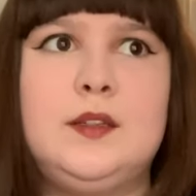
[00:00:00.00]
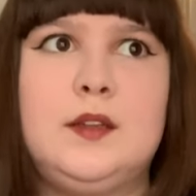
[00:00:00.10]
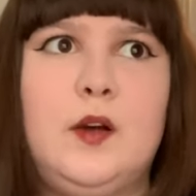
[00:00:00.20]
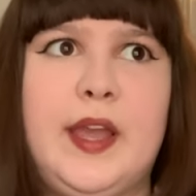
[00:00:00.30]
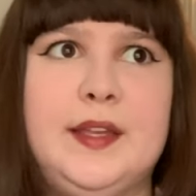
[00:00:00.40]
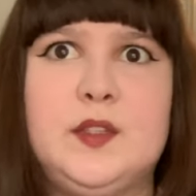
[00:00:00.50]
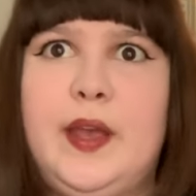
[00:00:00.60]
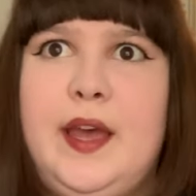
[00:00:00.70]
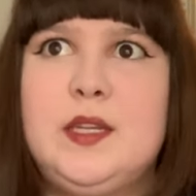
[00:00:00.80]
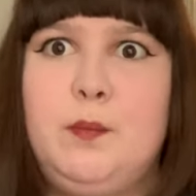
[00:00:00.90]
okay, so I
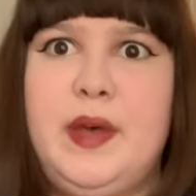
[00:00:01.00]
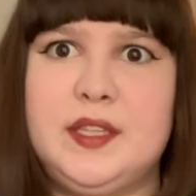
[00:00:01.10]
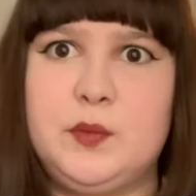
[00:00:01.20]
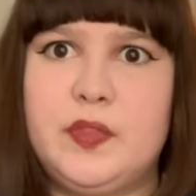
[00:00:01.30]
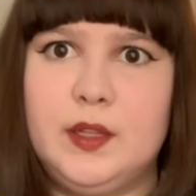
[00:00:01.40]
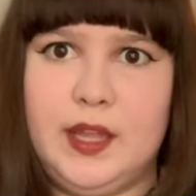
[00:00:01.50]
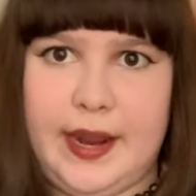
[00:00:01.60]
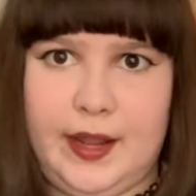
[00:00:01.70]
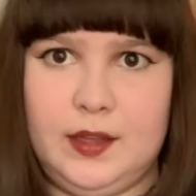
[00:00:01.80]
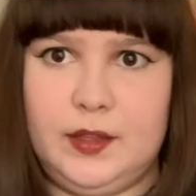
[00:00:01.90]
had to mess with the
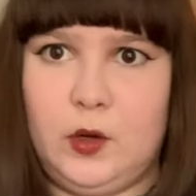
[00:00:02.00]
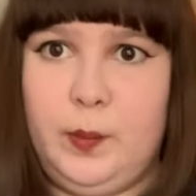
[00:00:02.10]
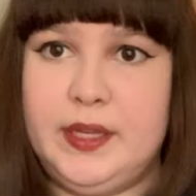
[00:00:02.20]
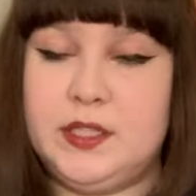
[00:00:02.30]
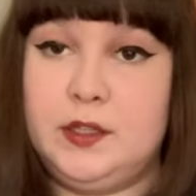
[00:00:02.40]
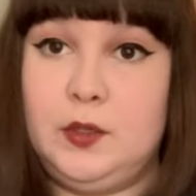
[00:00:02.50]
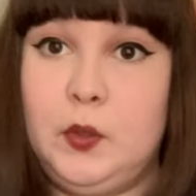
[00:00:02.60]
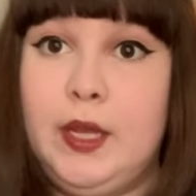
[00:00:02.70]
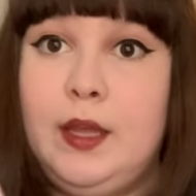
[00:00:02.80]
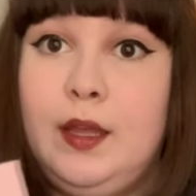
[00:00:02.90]
lighting a little bit to
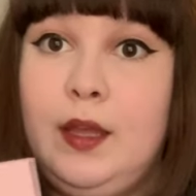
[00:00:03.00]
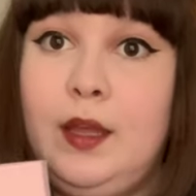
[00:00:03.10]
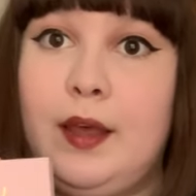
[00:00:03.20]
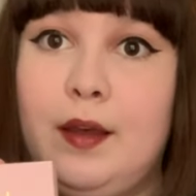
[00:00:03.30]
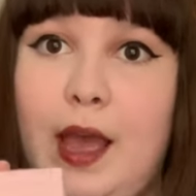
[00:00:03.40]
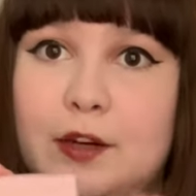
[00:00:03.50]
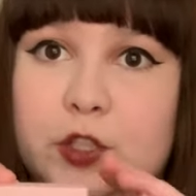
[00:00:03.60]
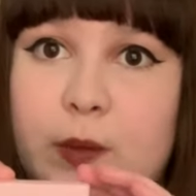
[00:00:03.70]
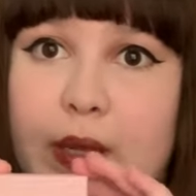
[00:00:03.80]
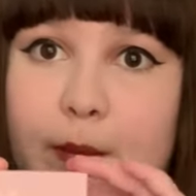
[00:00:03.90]

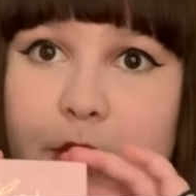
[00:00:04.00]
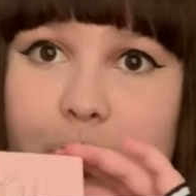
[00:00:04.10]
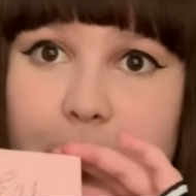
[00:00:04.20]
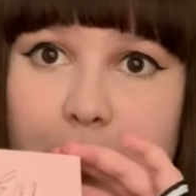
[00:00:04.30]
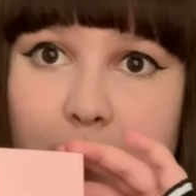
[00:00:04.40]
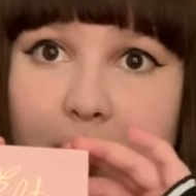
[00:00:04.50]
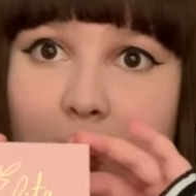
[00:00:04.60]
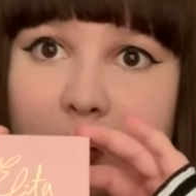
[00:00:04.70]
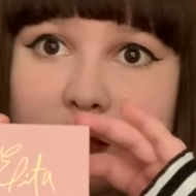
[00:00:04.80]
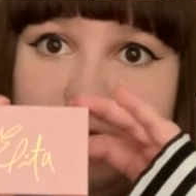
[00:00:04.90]
actually be able to show you the
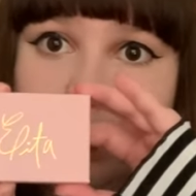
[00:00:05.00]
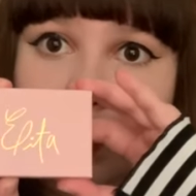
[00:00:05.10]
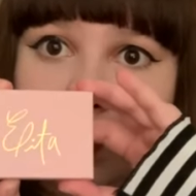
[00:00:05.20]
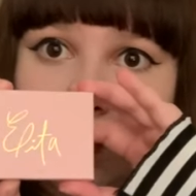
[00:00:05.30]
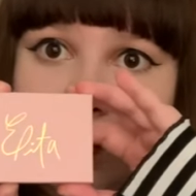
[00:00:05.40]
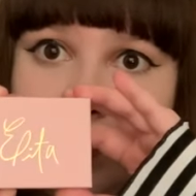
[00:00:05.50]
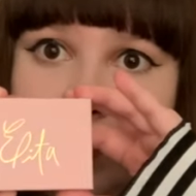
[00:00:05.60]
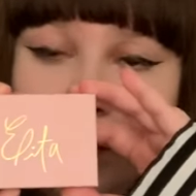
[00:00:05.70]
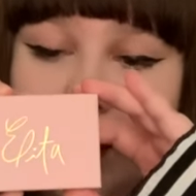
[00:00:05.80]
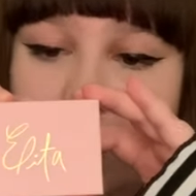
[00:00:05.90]
box.
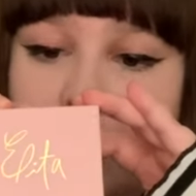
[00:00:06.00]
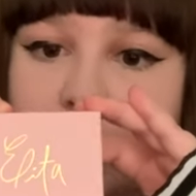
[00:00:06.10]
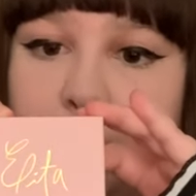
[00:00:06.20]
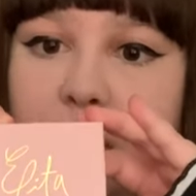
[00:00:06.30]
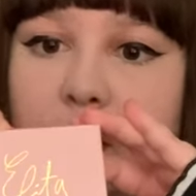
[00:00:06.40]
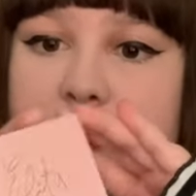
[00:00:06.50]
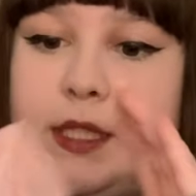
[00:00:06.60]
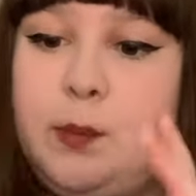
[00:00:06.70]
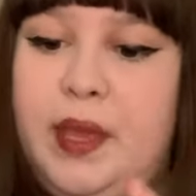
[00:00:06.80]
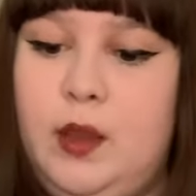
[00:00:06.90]
So here is the box, it's
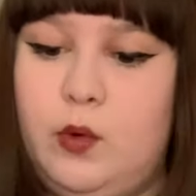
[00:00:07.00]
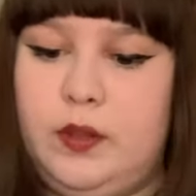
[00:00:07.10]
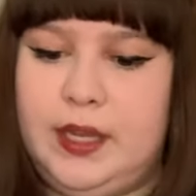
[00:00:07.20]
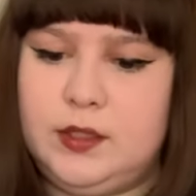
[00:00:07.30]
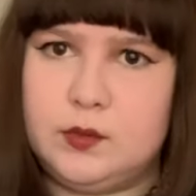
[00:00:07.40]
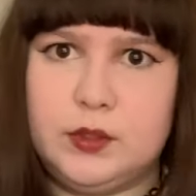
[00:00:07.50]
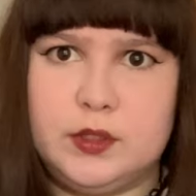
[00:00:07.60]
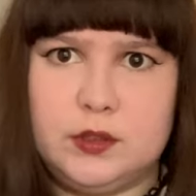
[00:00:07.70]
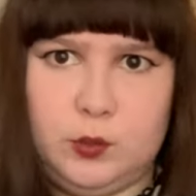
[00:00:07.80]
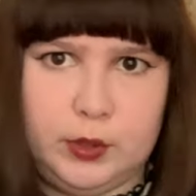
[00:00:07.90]
a pink one, that is really
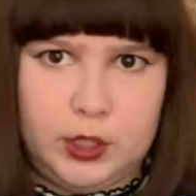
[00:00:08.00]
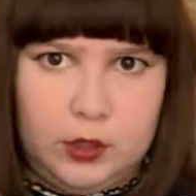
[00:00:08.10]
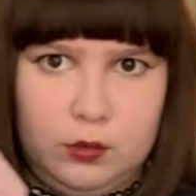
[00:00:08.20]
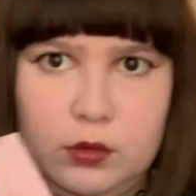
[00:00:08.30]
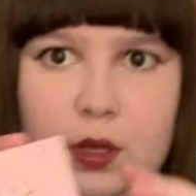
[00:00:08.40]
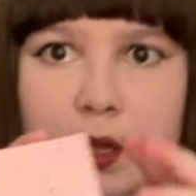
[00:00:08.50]
super cute.